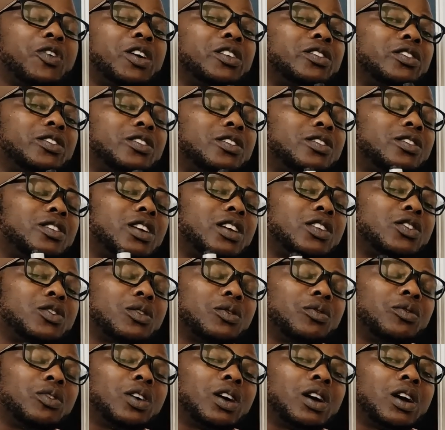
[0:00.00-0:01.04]
first set
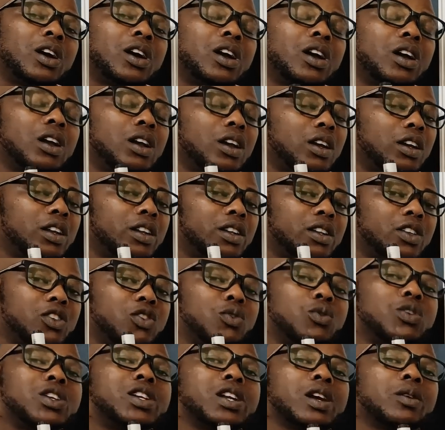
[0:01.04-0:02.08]
of
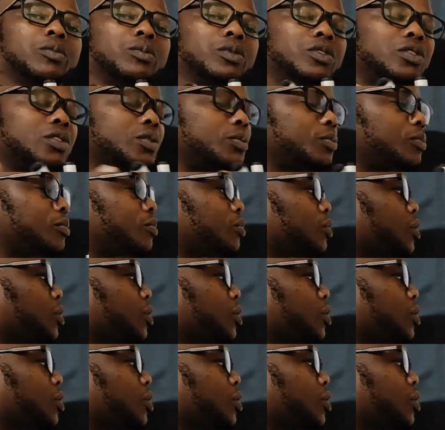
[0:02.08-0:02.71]
2 terms.